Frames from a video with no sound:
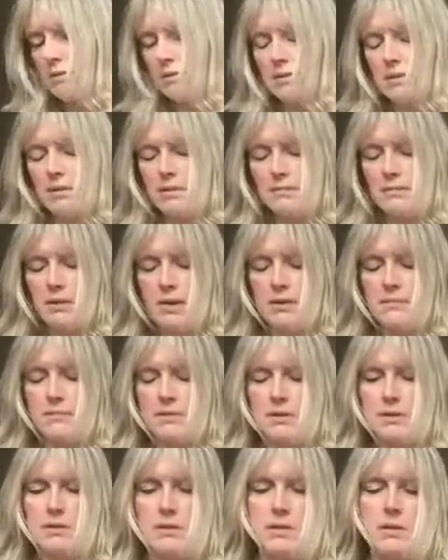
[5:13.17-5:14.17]
because at the
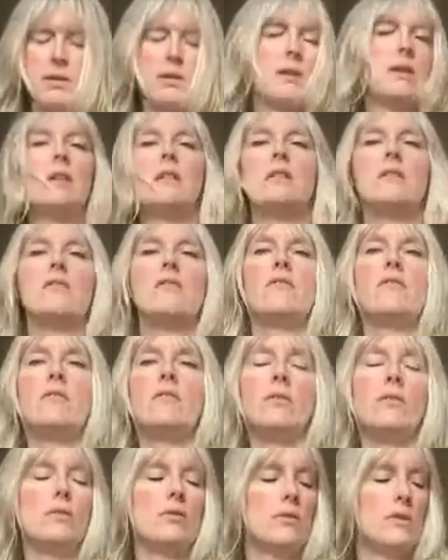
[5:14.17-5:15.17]
moment the
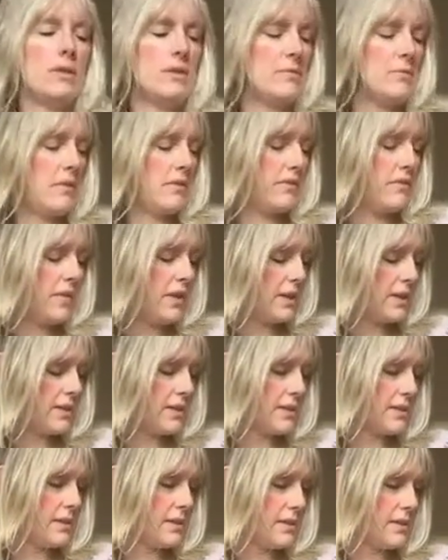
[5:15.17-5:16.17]
floor is my
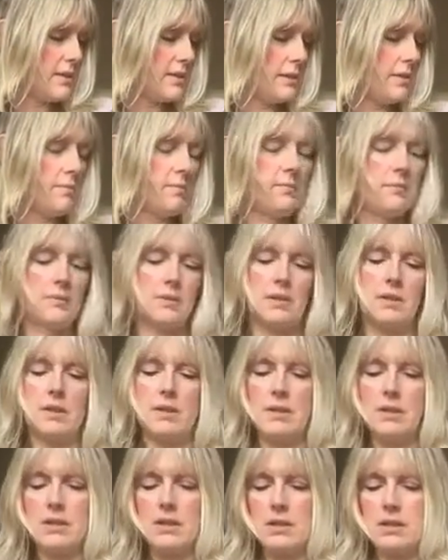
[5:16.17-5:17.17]
filing system.
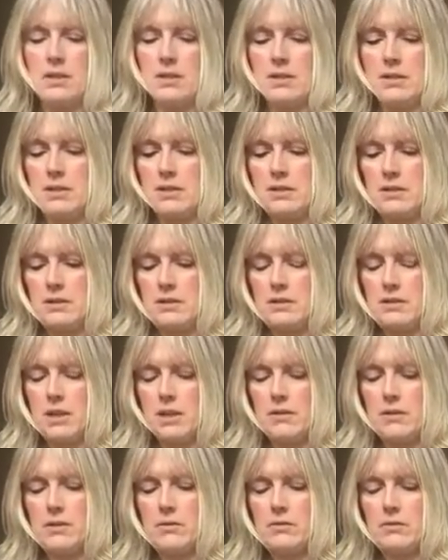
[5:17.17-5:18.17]

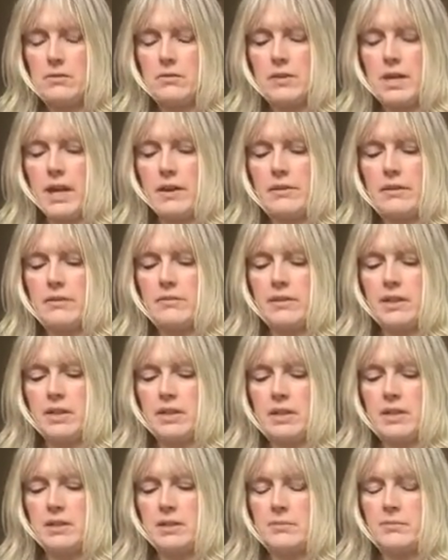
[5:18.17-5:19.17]
So in all tarot
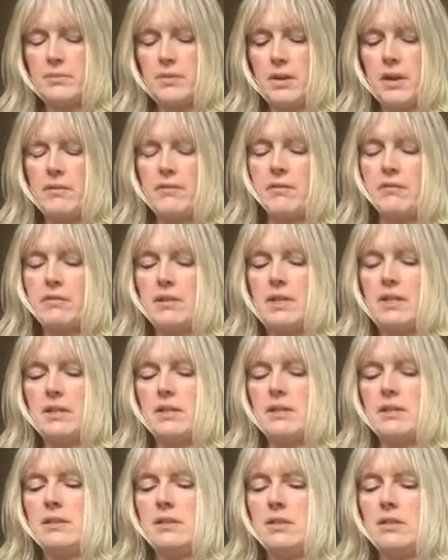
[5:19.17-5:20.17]
readings, private
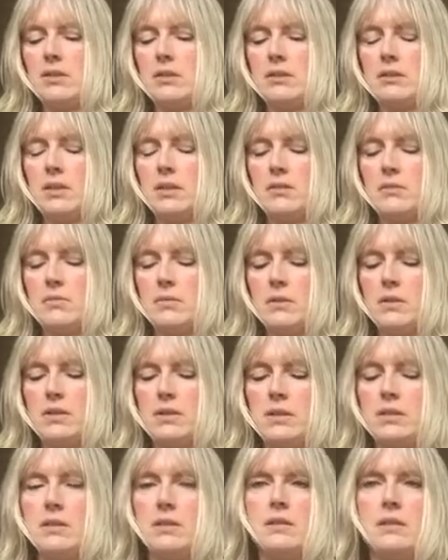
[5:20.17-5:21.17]
readings and God knows what,
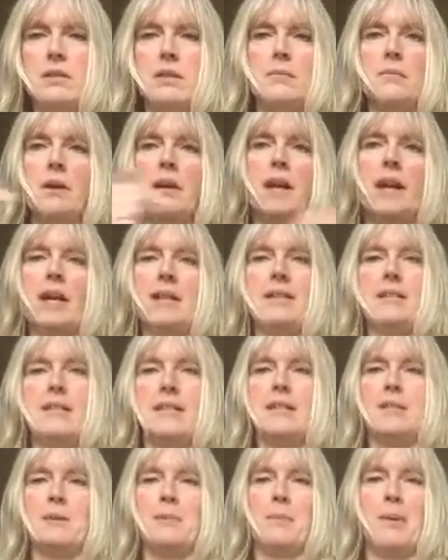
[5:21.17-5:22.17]
you just see my head
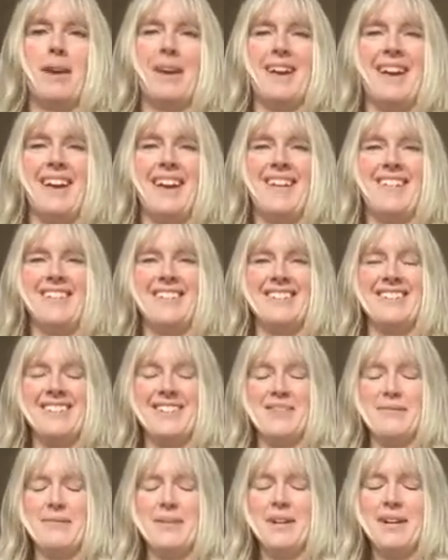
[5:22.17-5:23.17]
disappear as
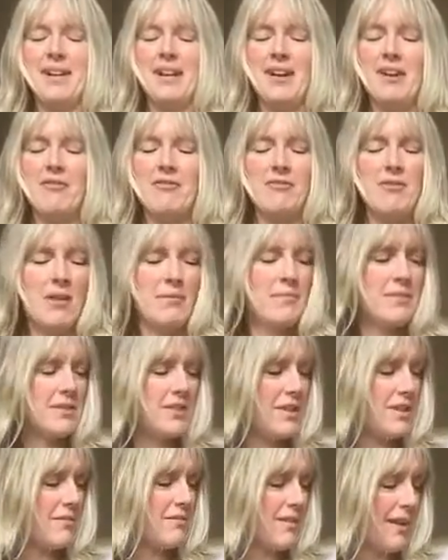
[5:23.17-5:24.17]
I'm
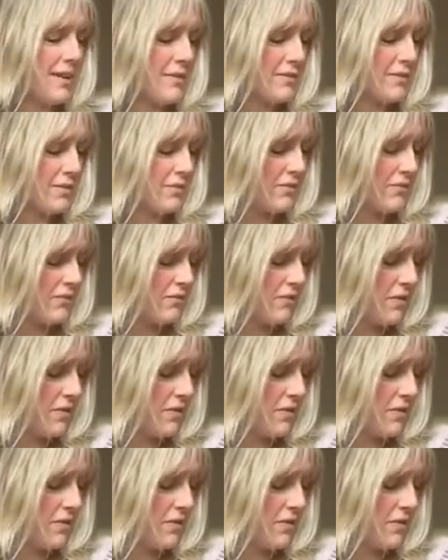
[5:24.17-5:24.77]
rummaging around on the